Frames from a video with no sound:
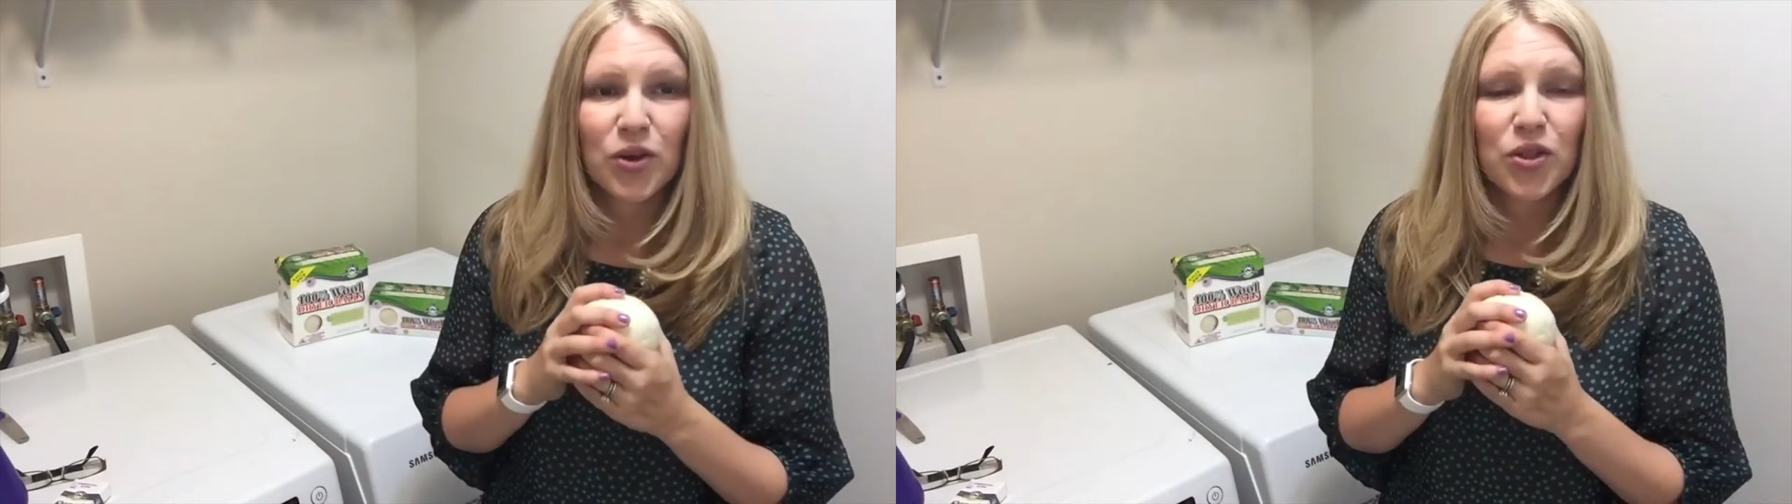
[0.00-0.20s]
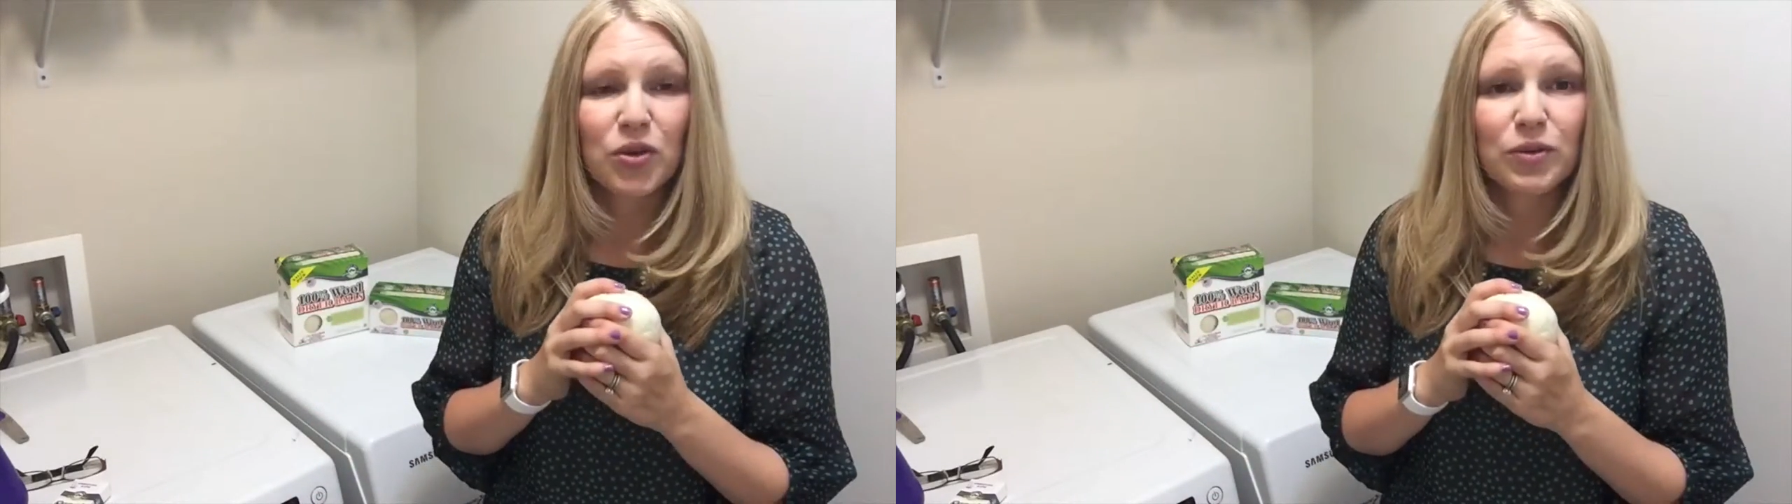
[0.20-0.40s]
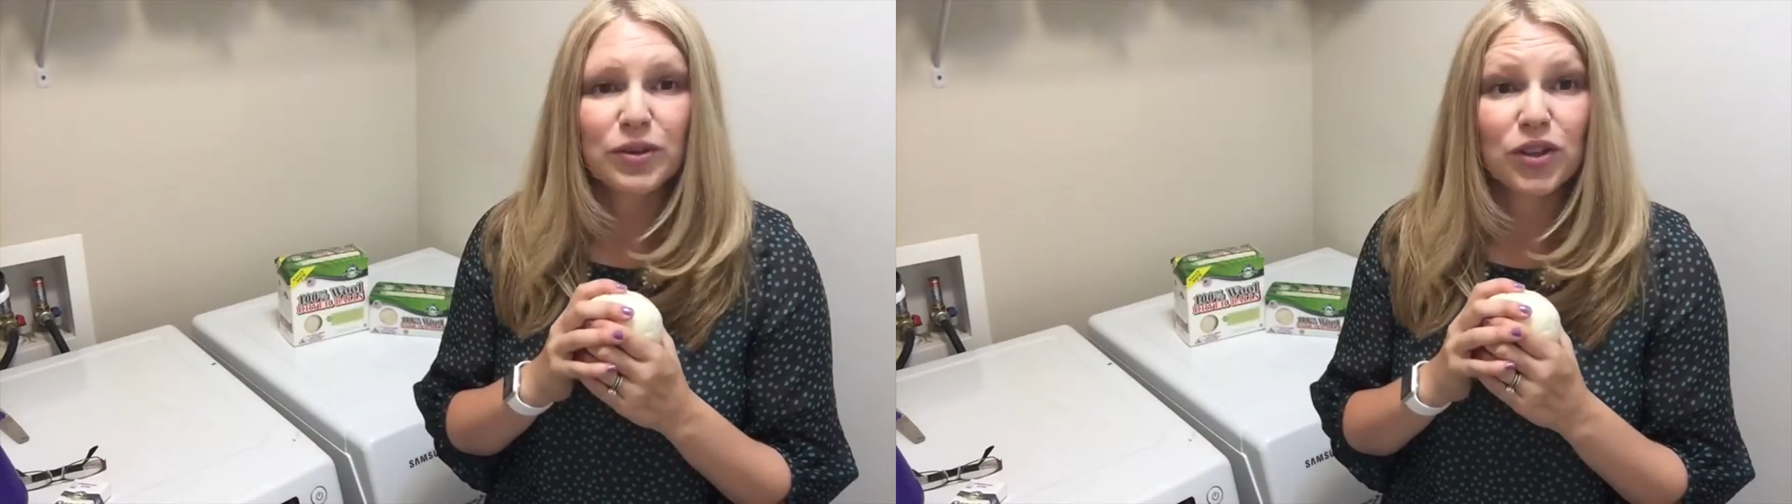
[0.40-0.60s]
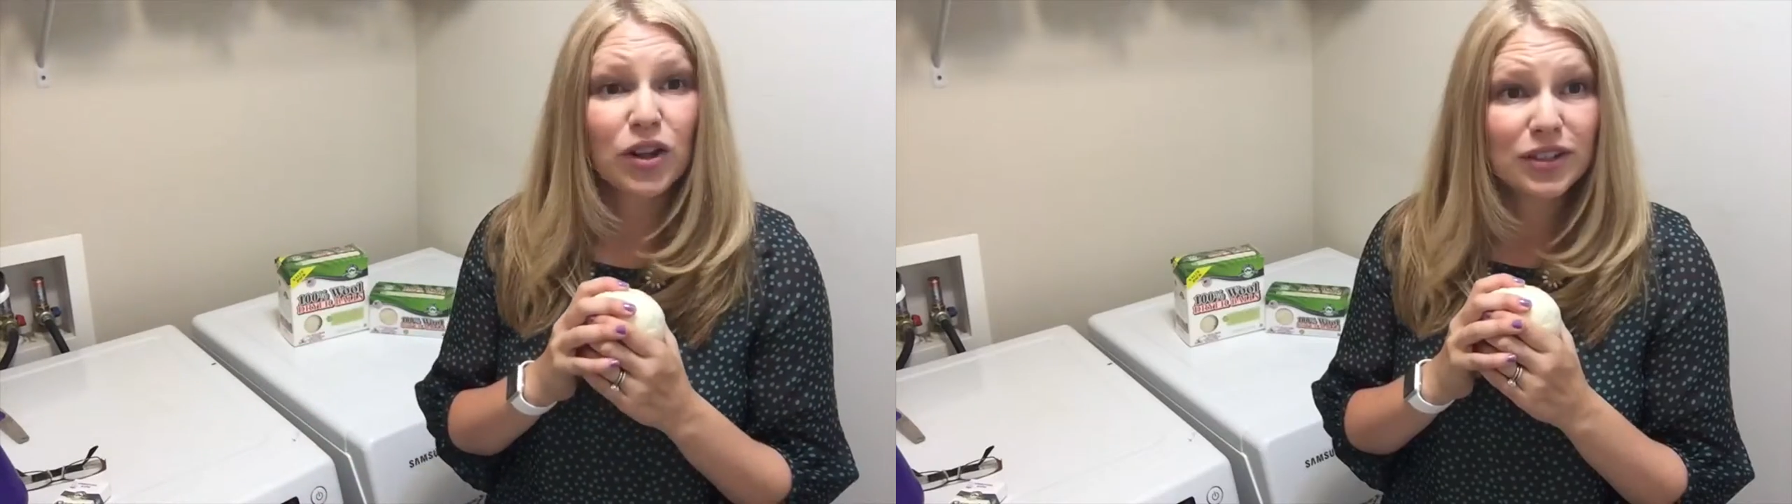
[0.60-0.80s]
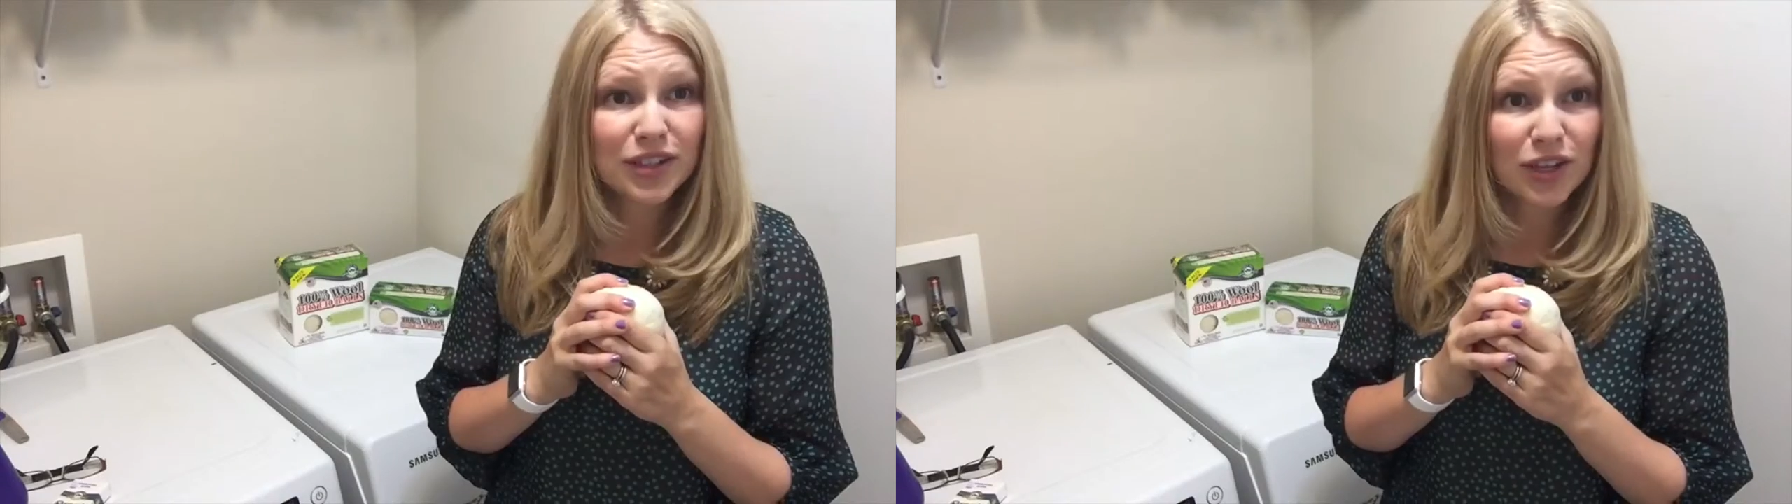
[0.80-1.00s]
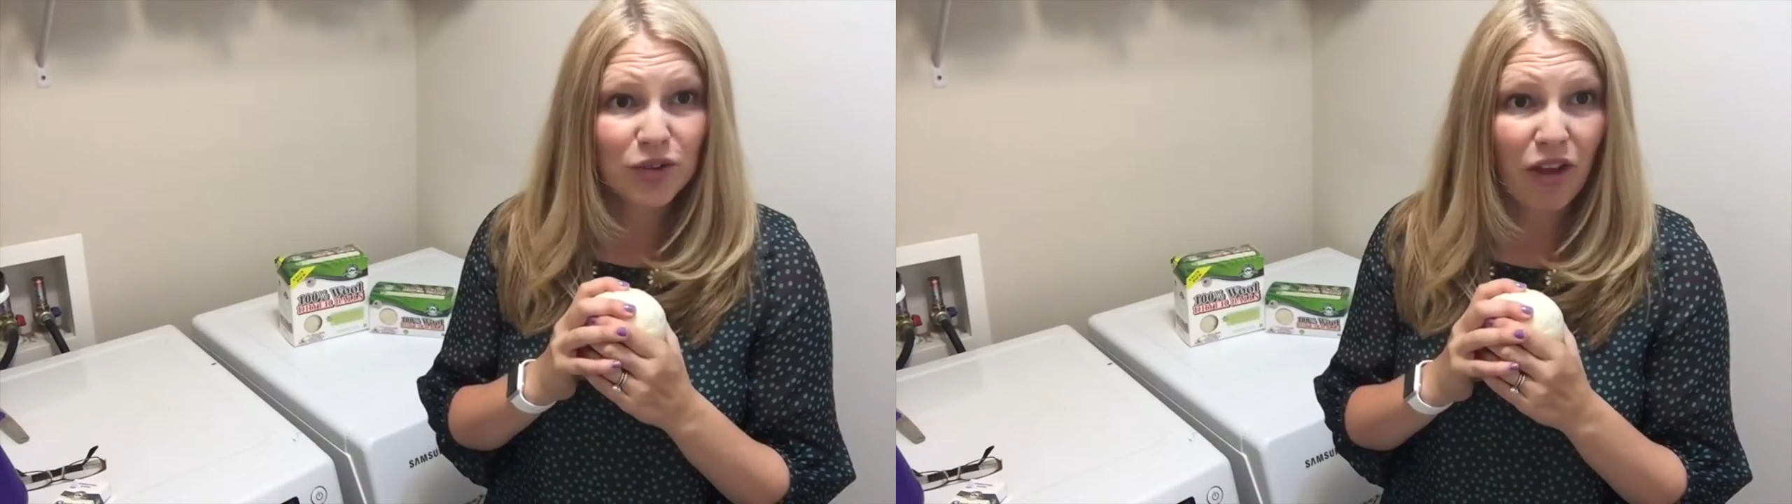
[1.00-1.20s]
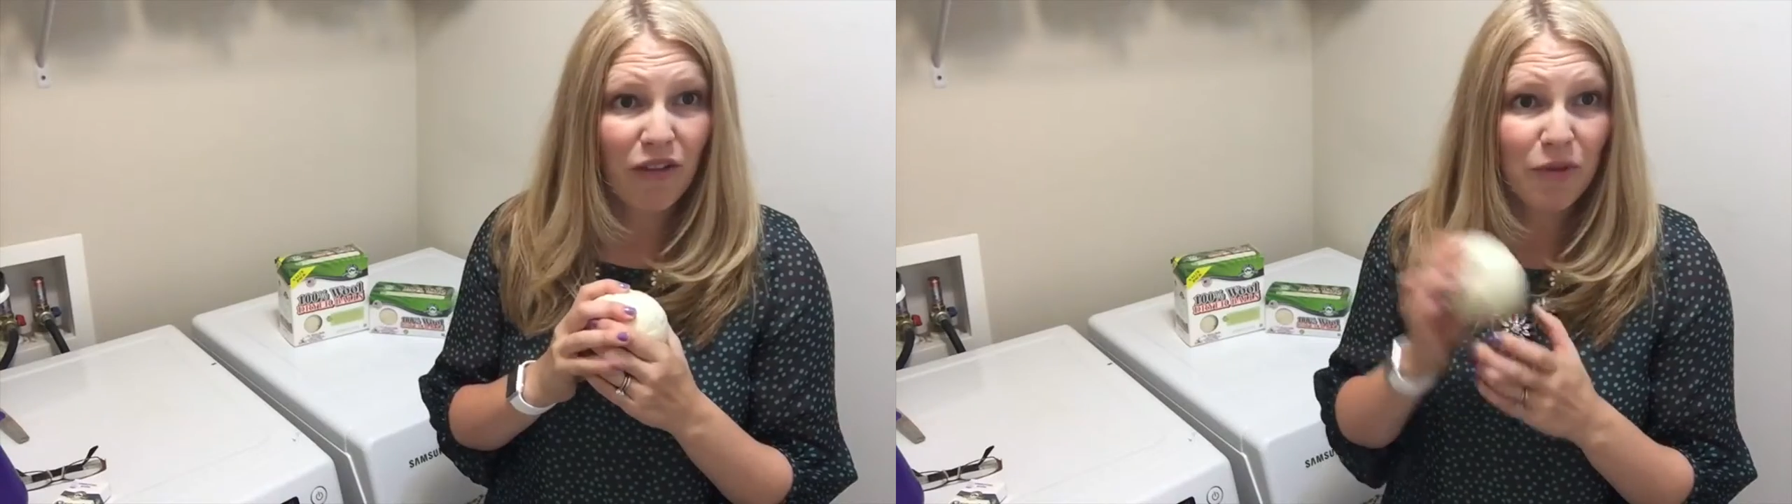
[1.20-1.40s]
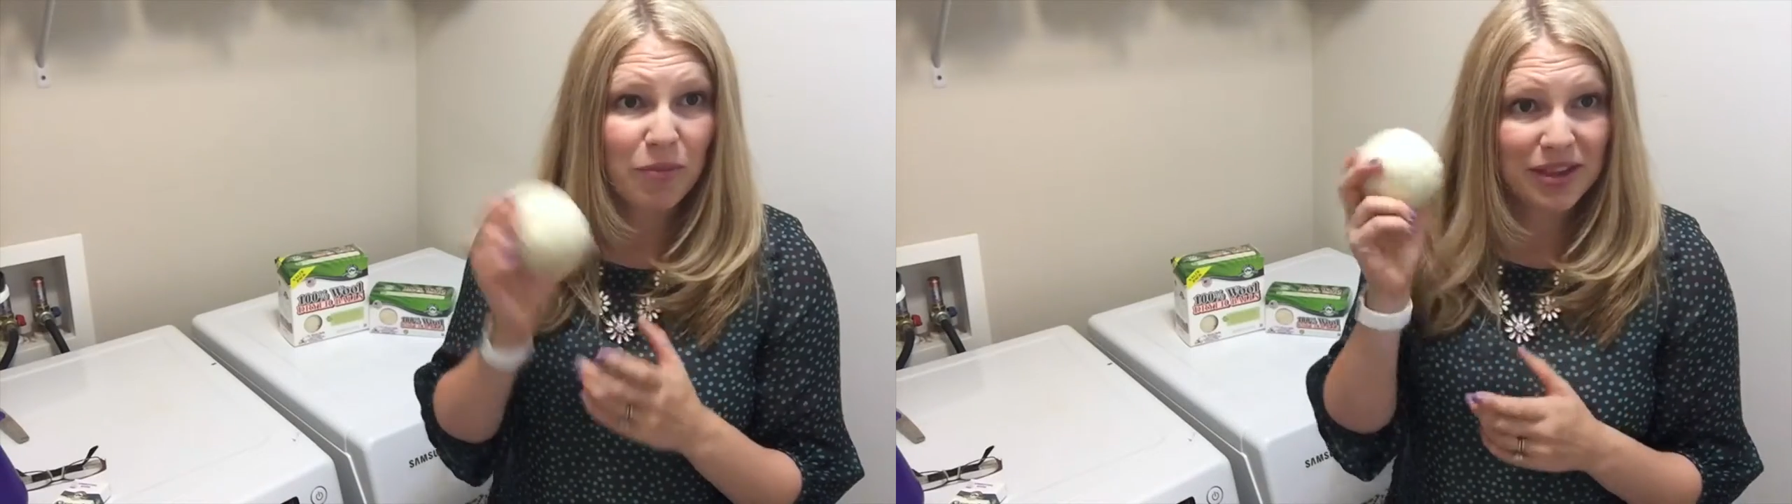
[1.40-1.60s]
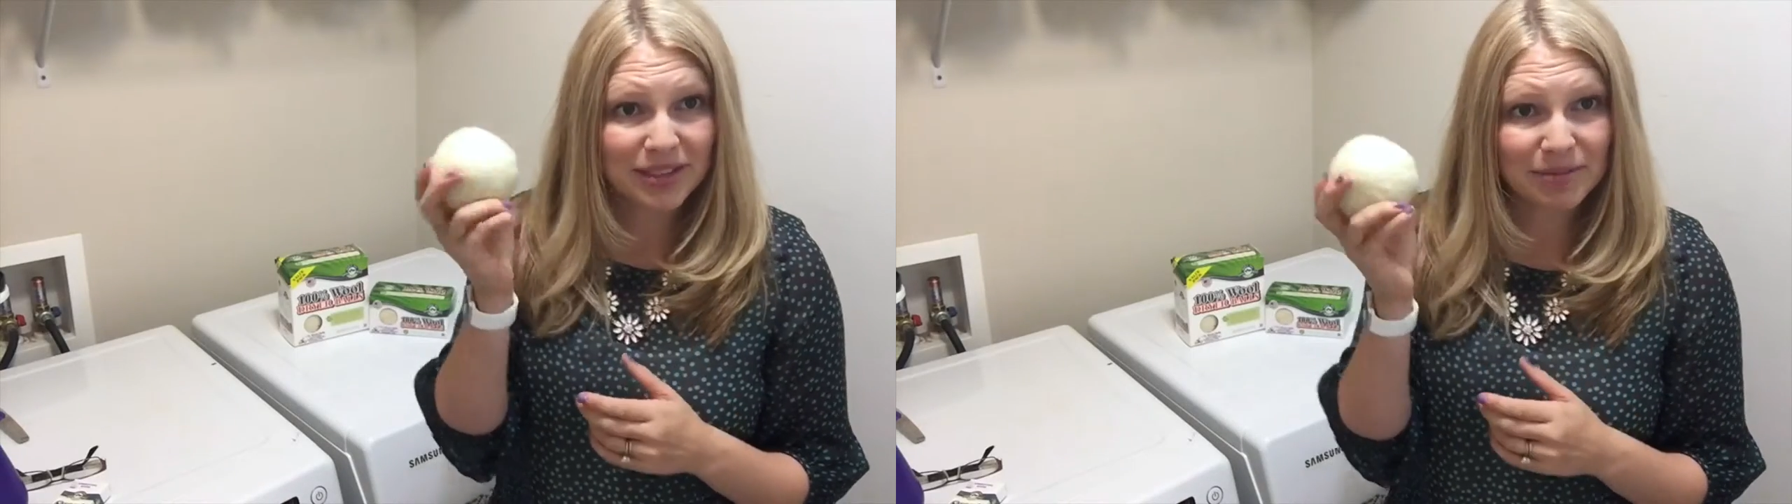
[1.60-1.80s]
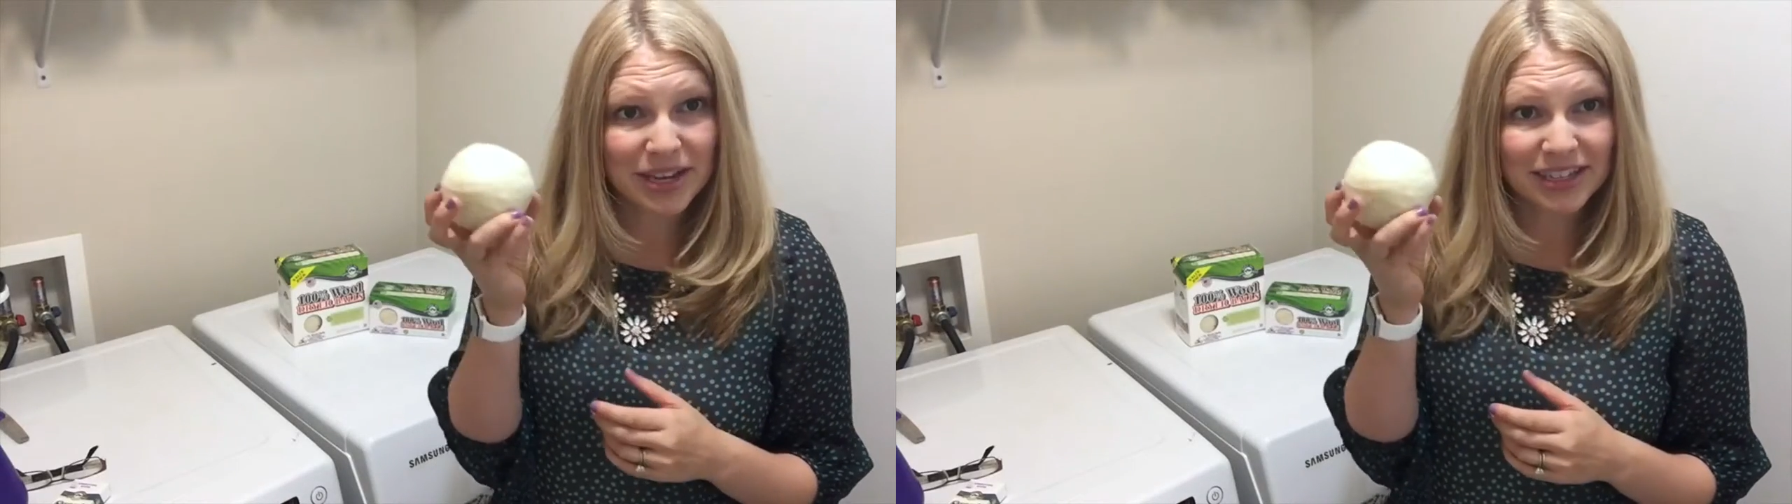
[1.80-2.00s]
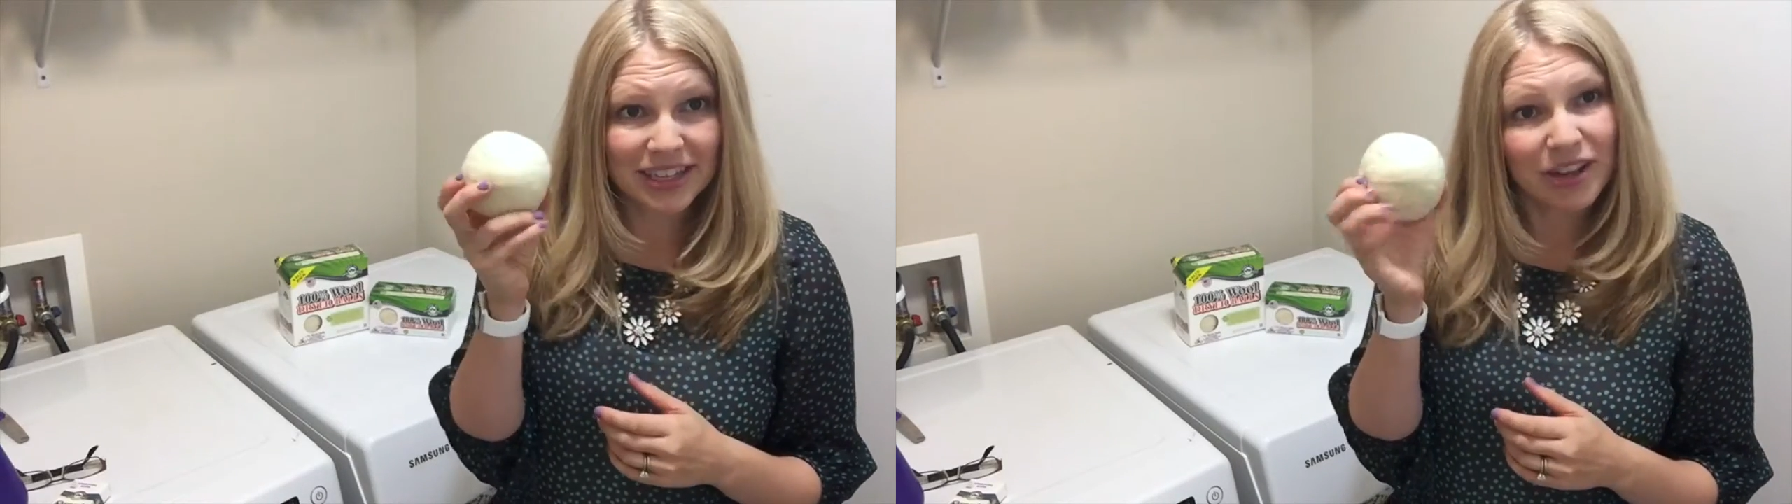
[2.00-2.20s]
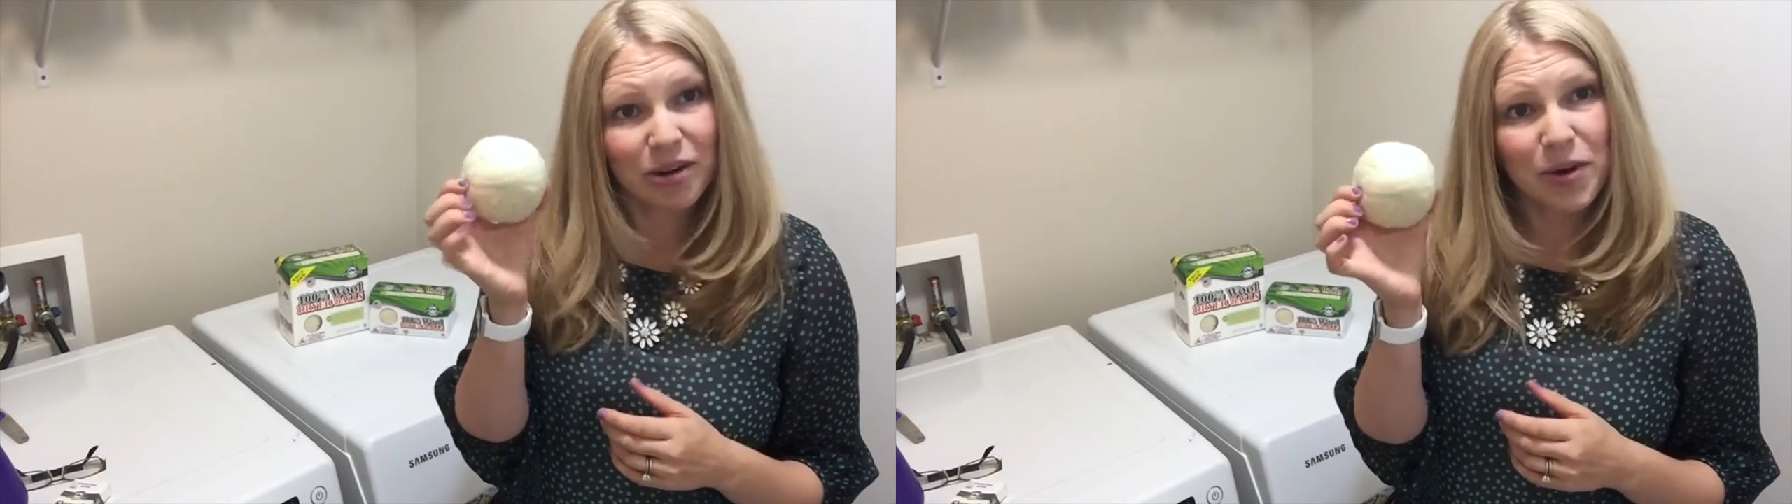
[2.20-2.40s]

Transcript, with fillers: The results that you get from these amazing little